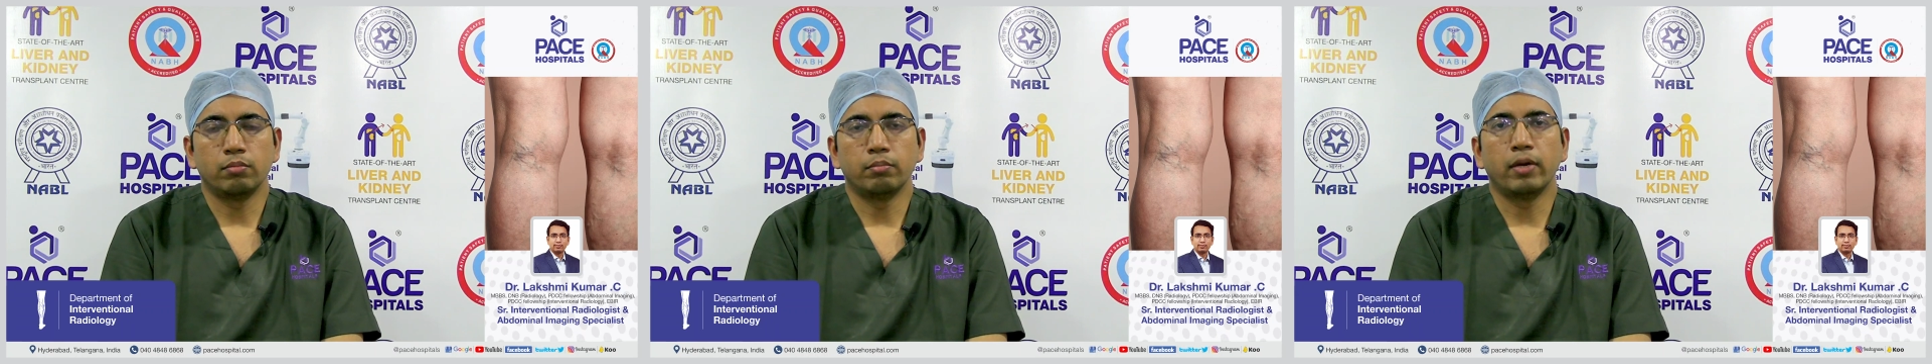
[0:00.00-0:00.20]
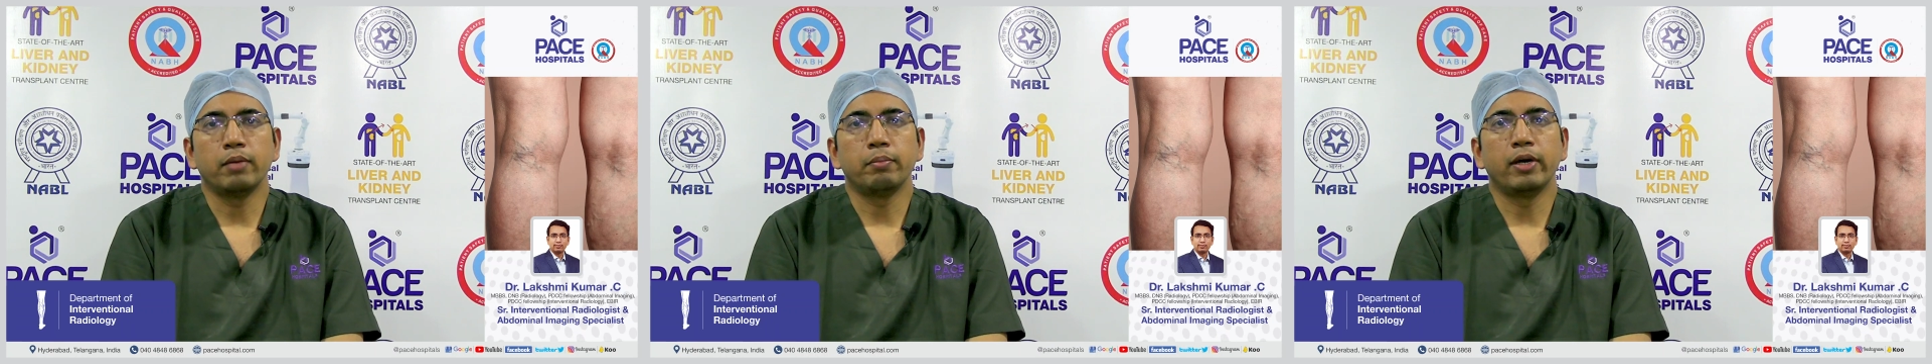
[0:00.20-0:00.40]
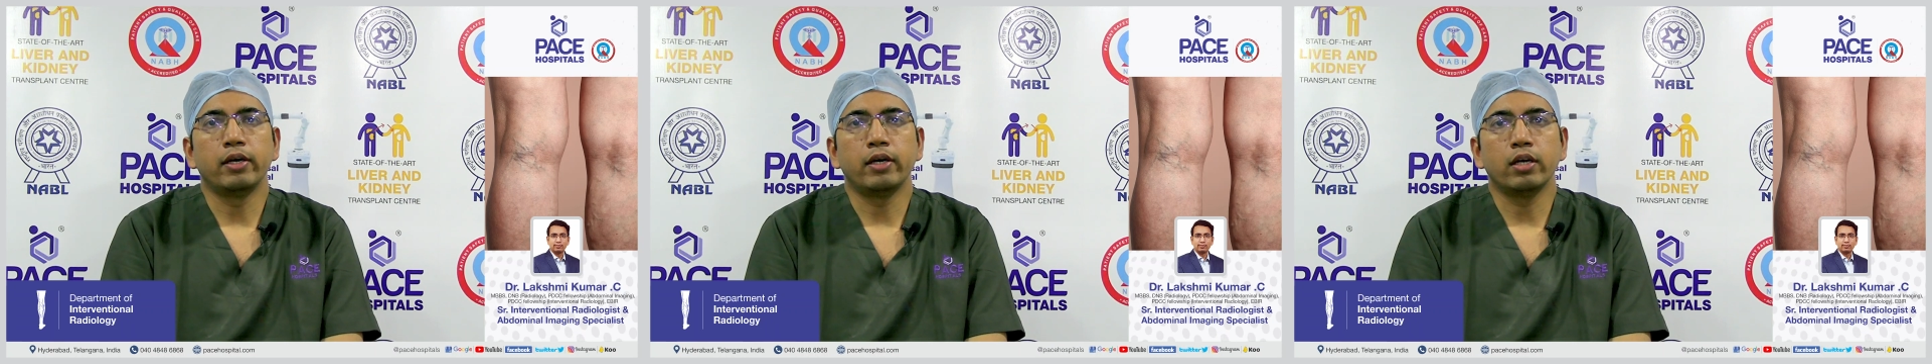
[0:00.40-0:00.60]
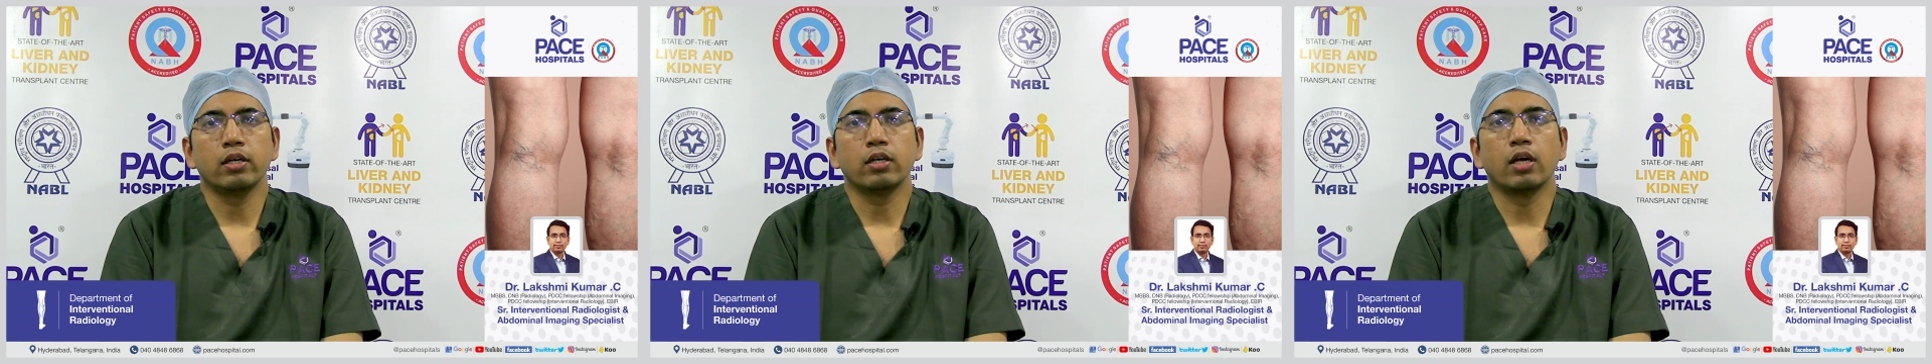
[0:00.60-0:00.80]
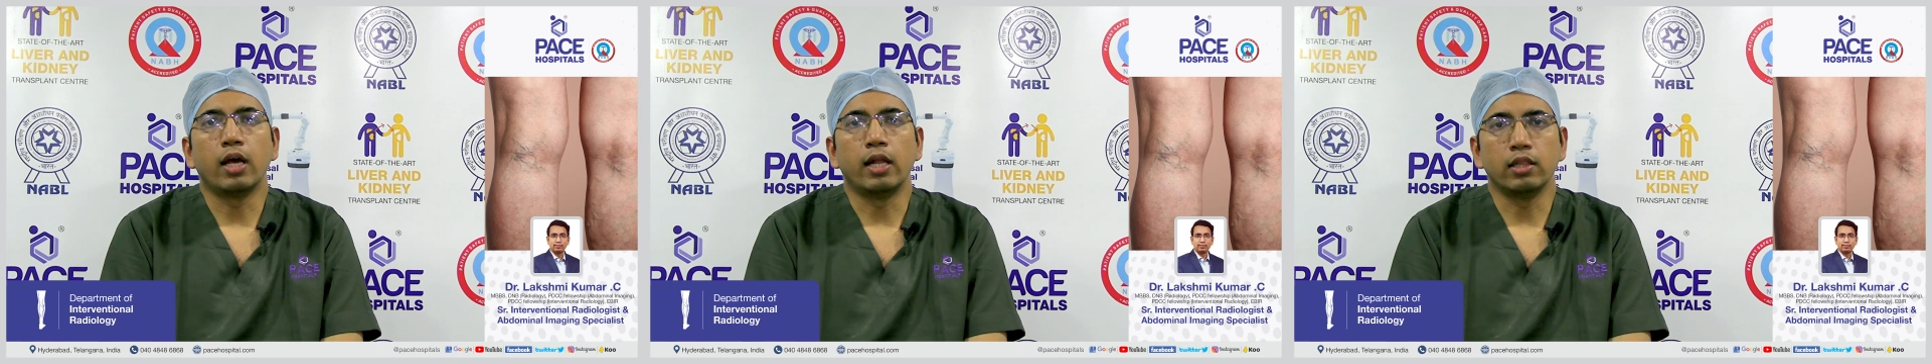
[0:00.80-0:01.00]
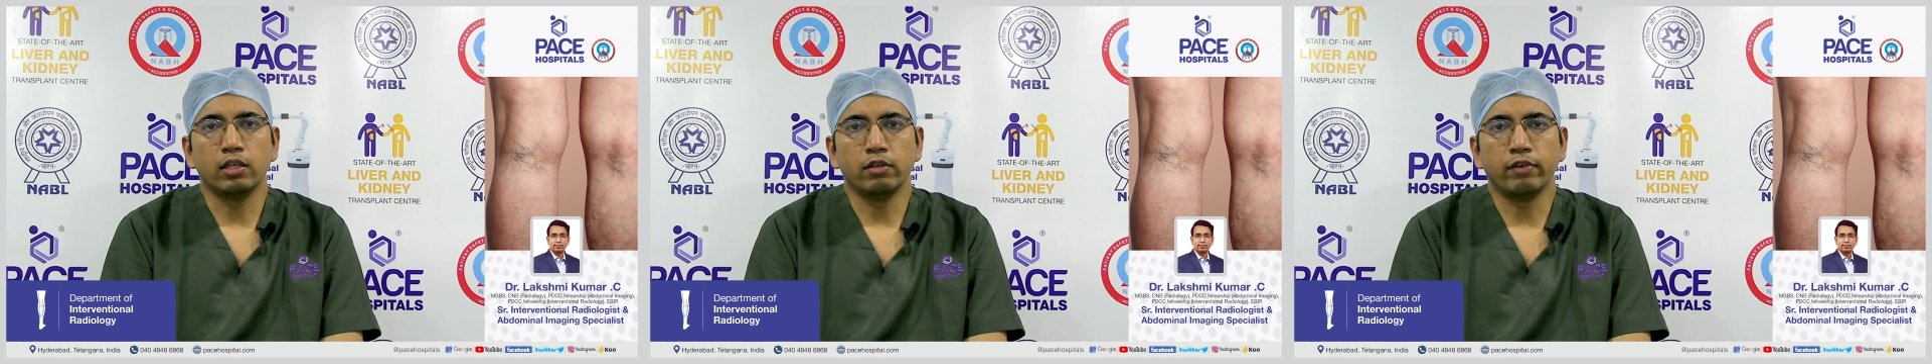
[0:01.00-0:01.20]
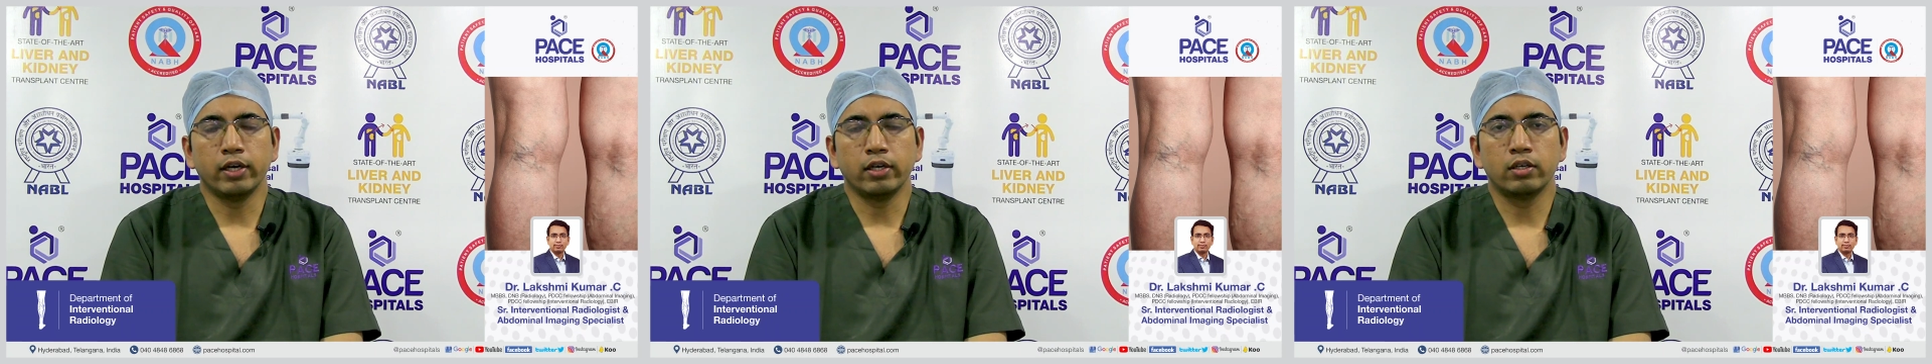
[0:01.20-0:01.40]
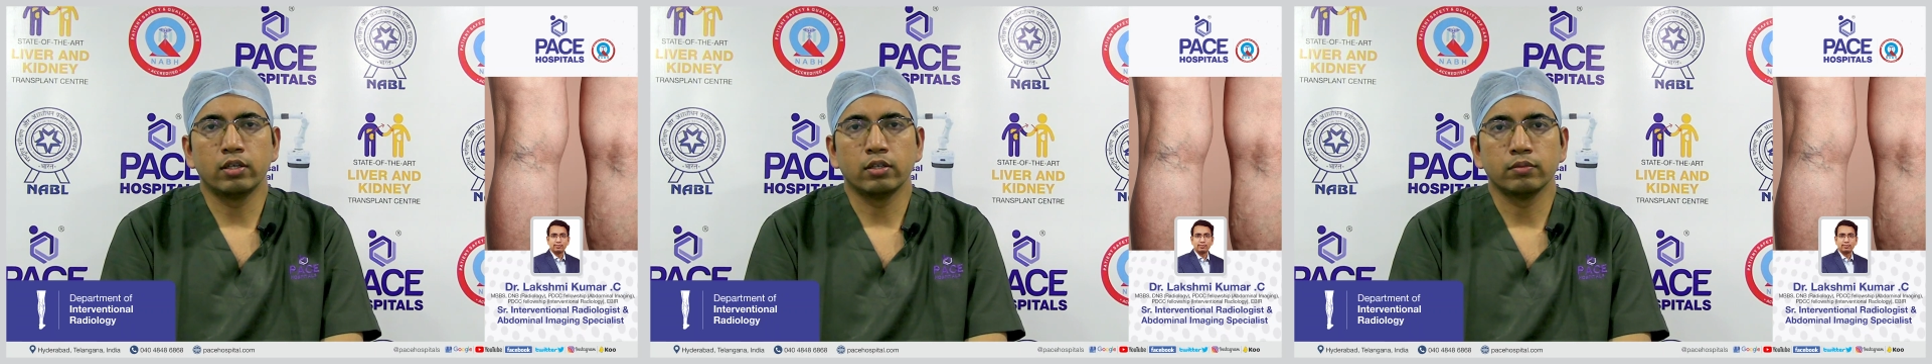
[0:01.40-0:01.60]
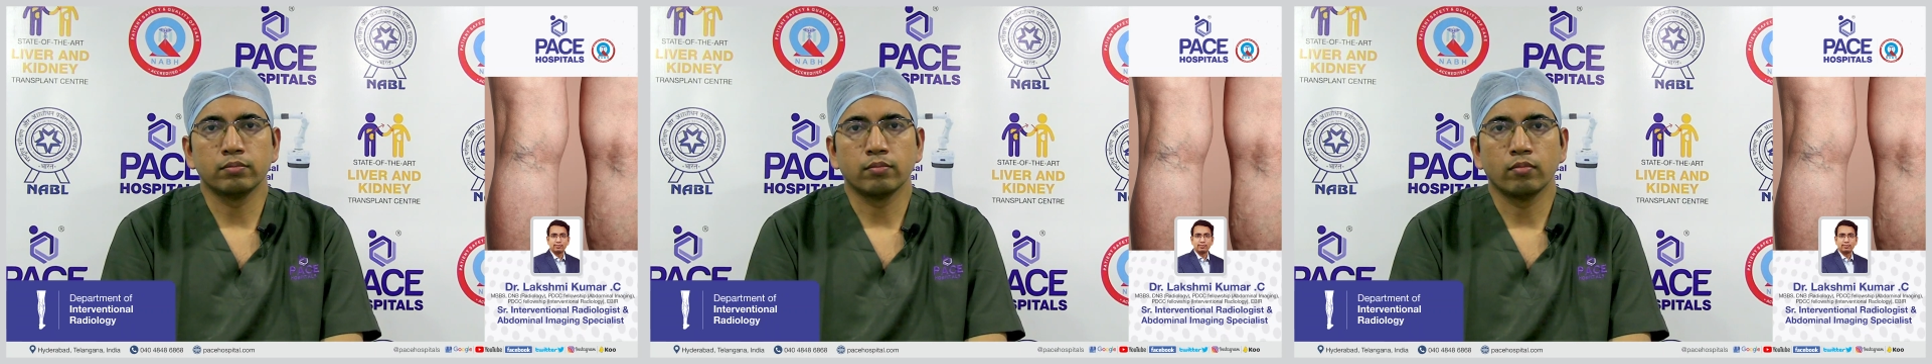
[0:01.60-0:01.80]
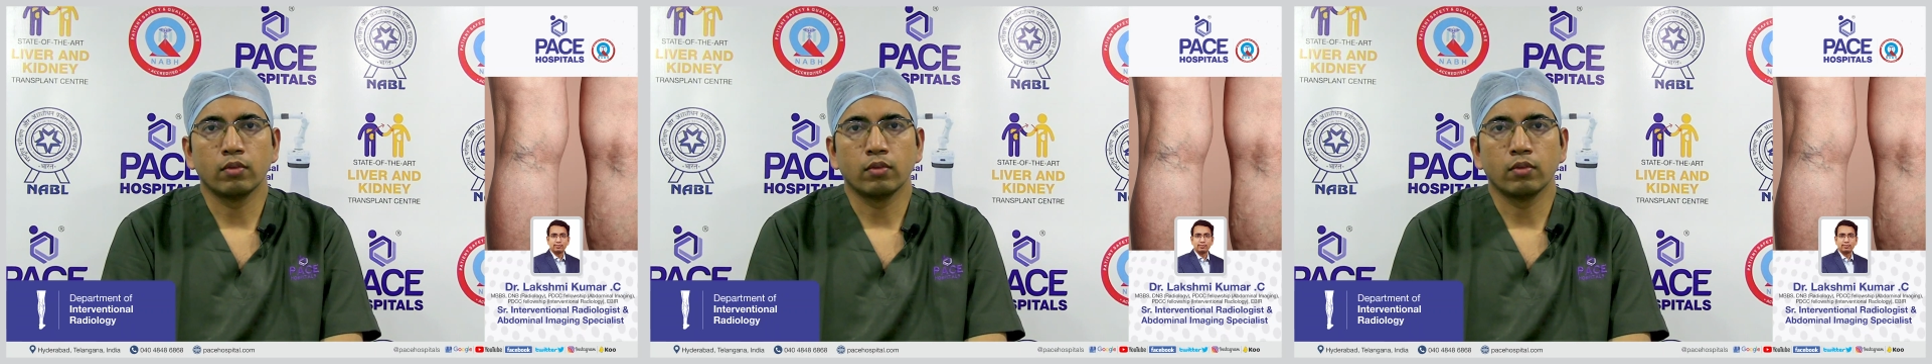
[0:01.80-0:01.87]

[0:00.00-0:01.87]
by maintaining a healthy weight